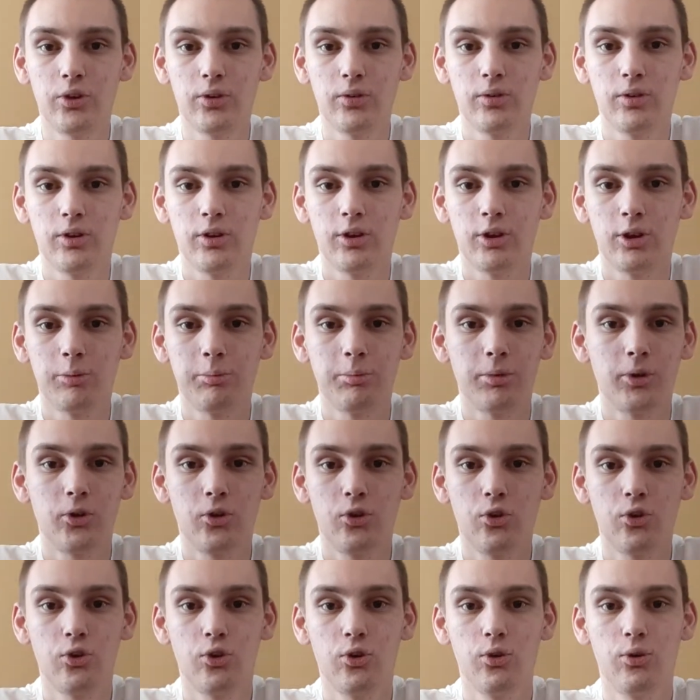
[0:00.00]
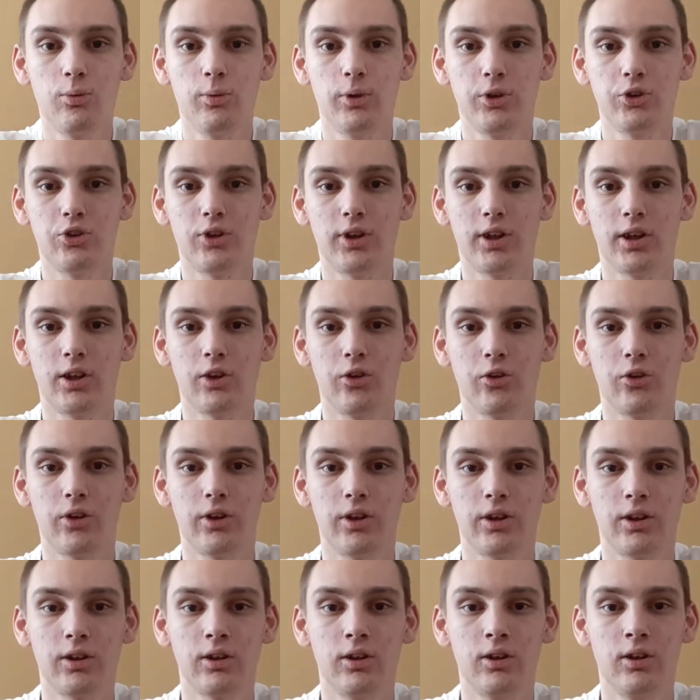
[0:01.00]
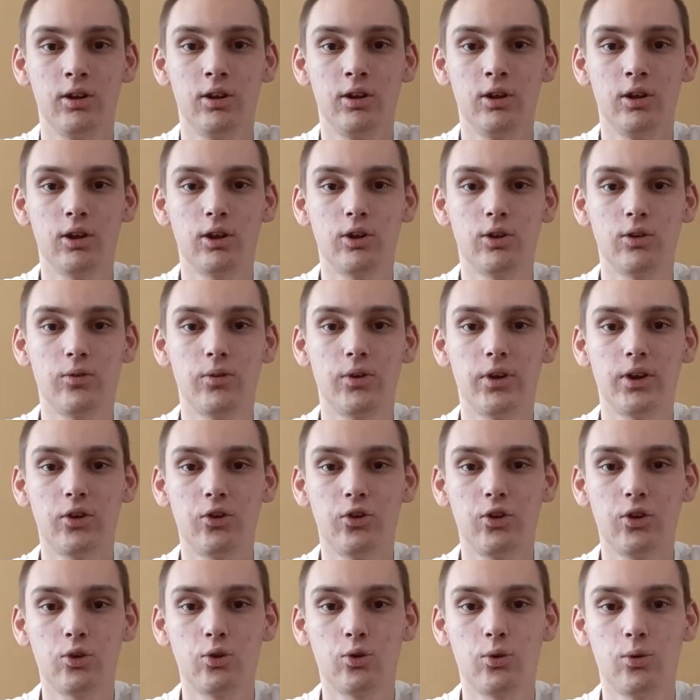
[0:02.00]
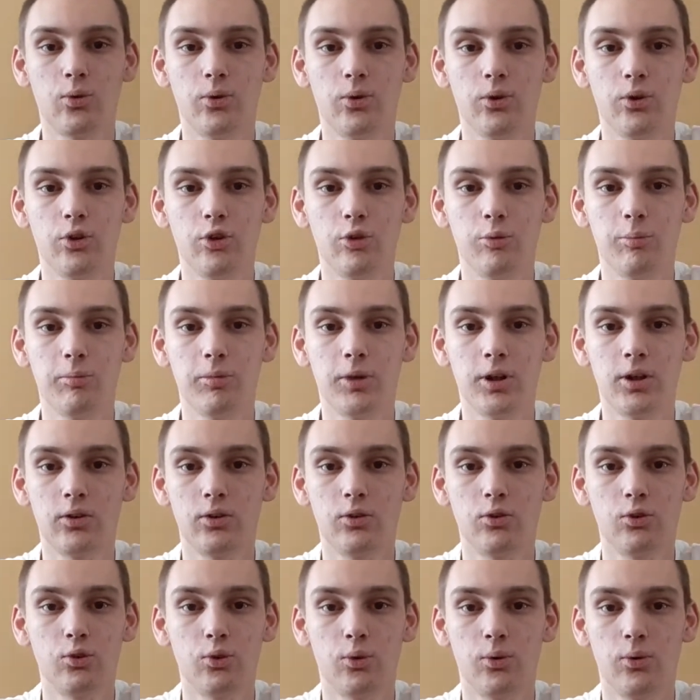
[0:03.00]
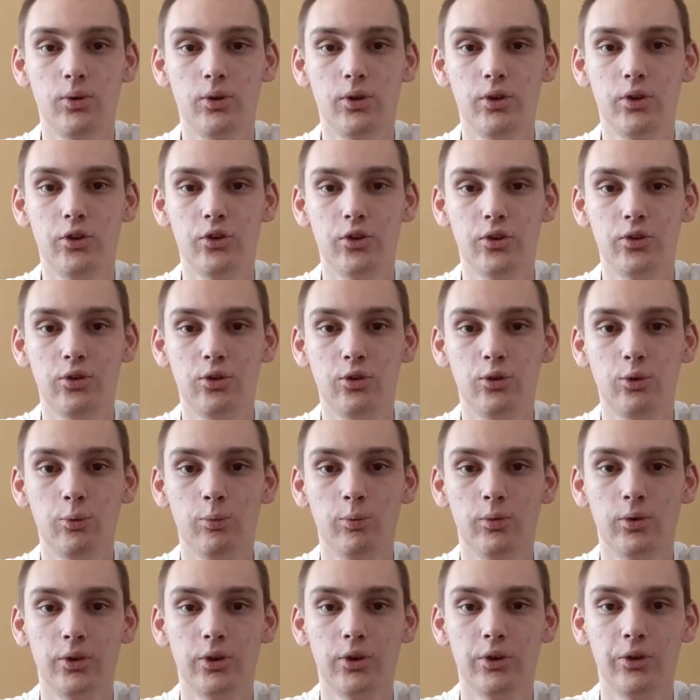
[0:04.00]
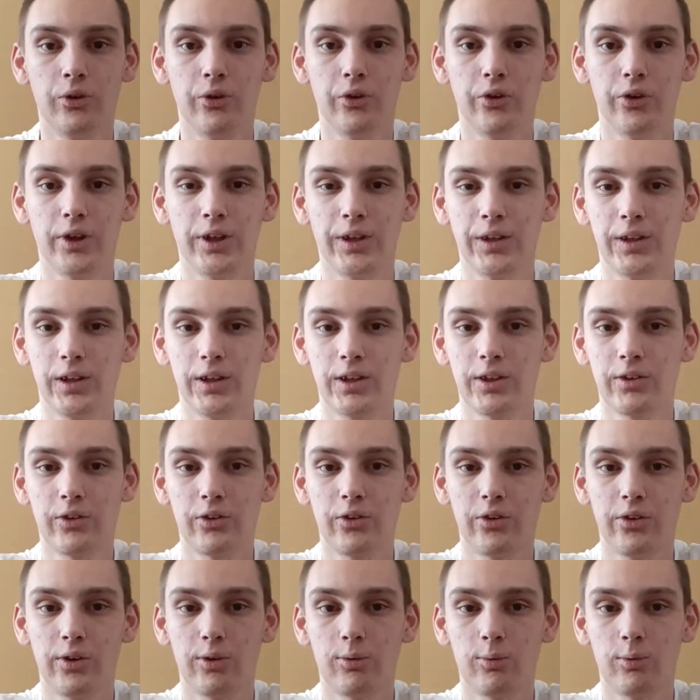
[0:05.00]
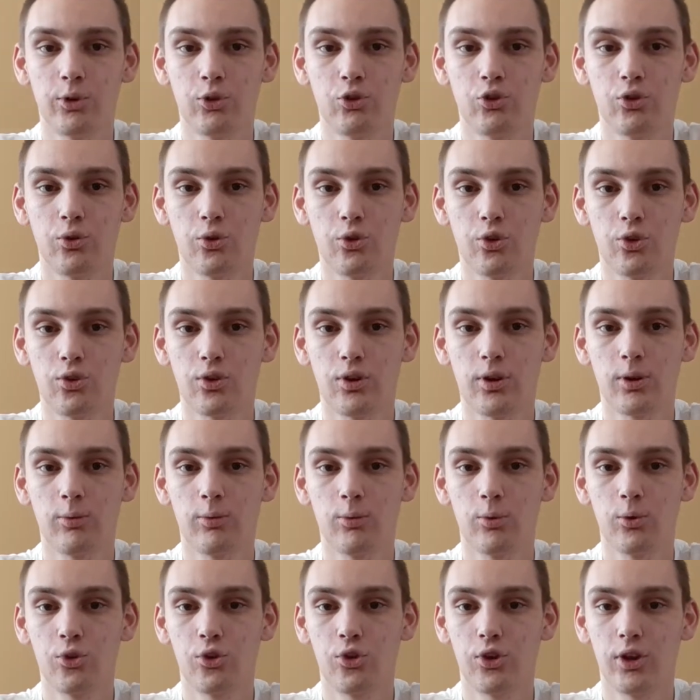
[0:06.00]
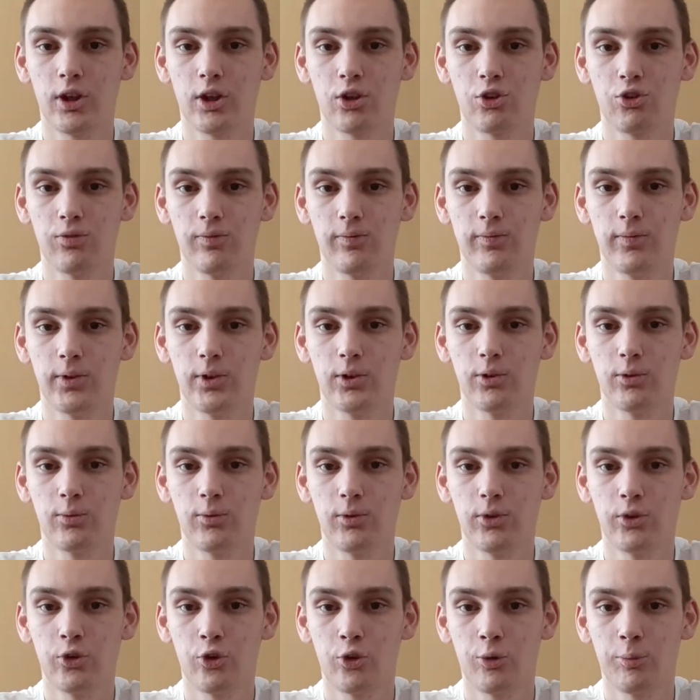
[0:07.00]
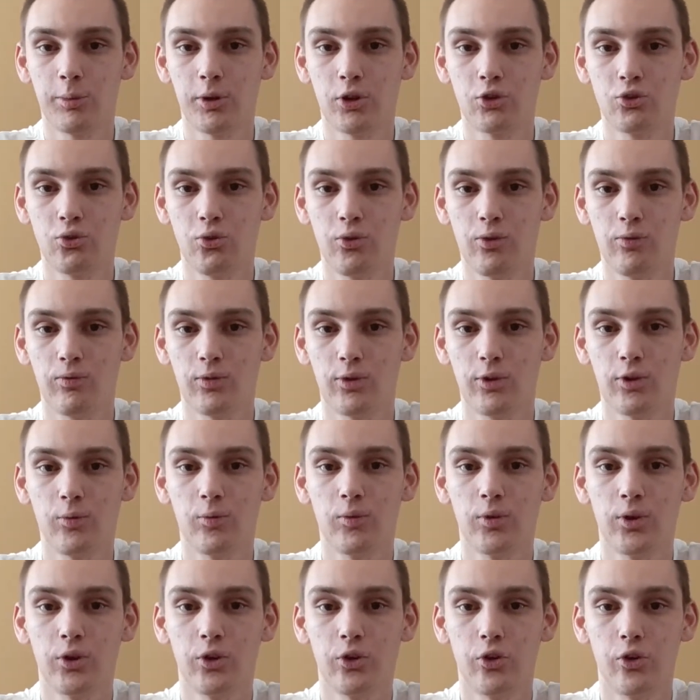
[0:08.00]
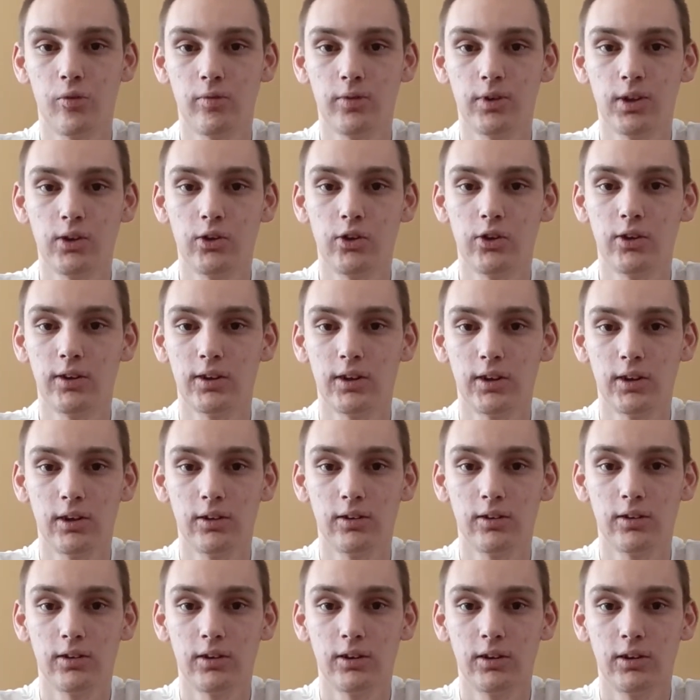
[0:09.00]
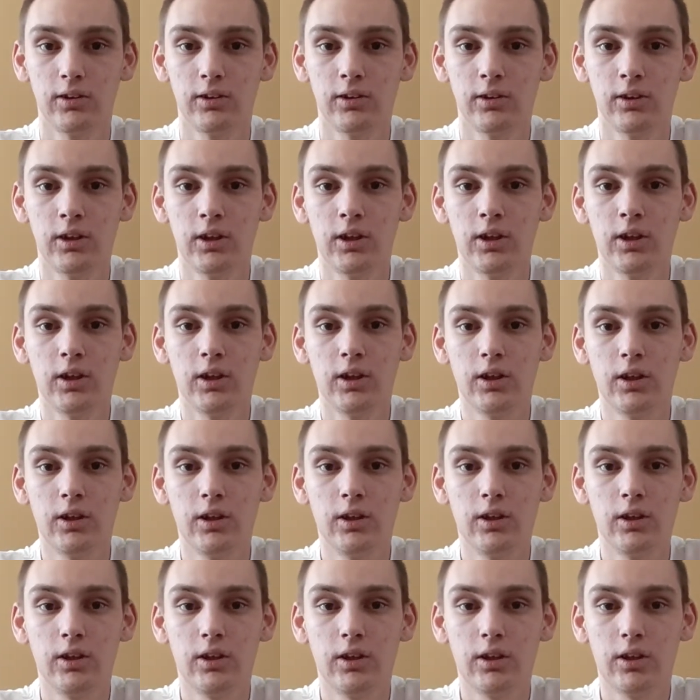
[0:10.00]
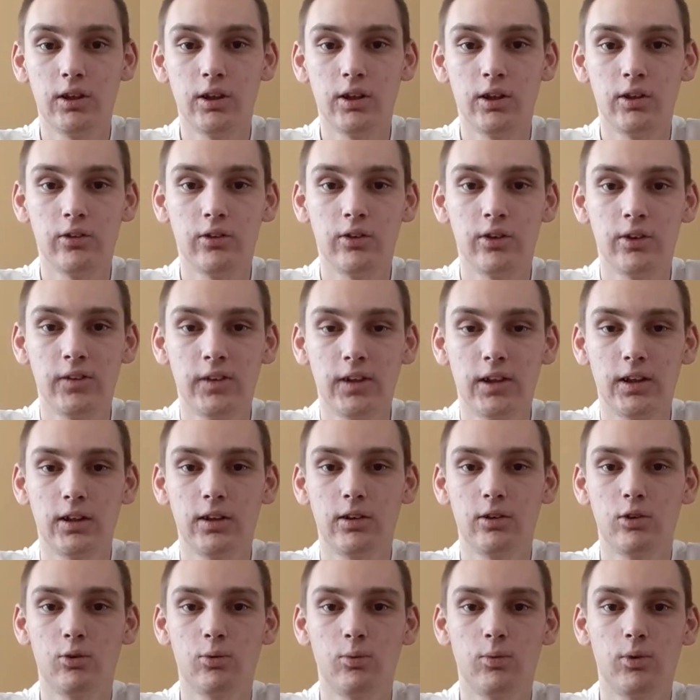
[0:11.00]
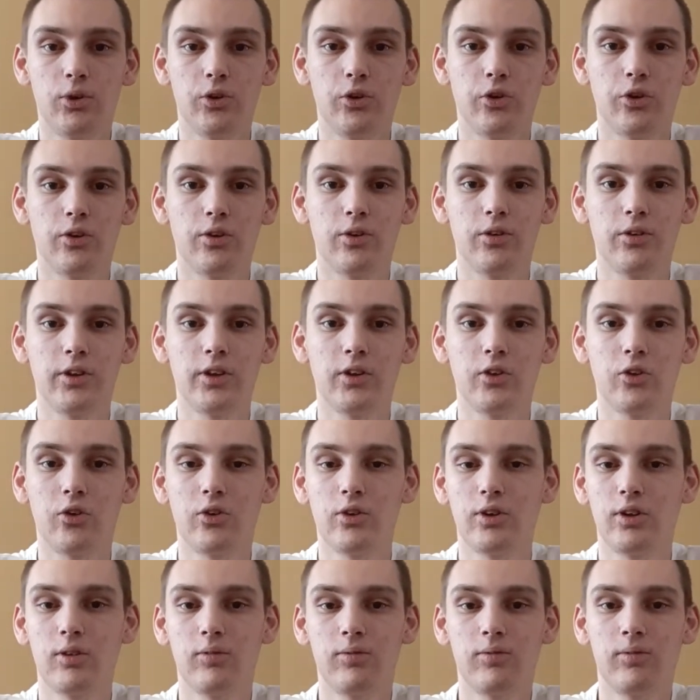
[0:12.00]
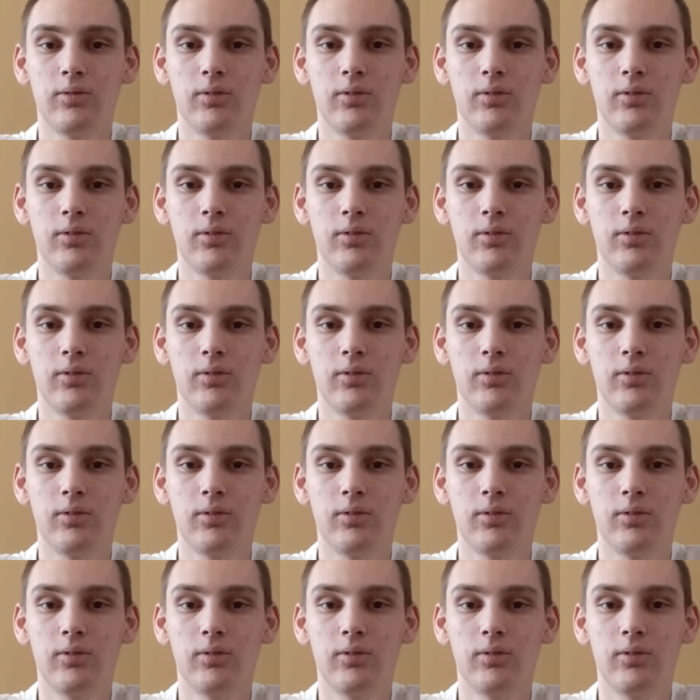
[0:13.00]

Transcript: Puzzle Zoo, which has like classic toys, modern toys, and new ones. And they got the original Star Wars action figure ones, especially from the ones of 1999, and the Kinder ones and all that stuff.